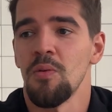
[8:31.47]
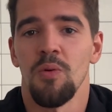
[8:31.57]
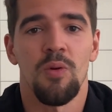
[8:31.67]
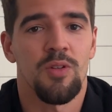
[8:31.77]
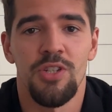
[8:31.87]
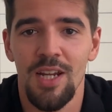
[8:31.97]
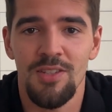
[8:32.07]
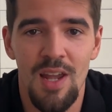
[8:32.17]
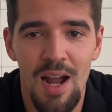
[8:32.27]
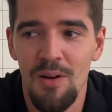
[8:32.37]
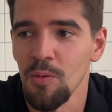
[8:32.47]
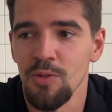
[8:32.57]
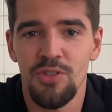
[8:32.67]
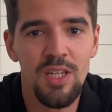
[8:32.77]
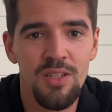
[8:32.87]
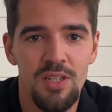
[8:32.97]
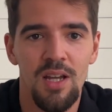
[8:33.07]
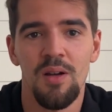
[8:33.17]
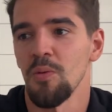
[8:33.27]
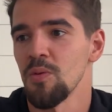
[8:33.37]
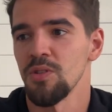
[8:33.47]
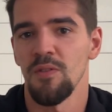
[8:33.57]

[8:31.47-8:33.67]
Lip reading: or checks you out or sees you or is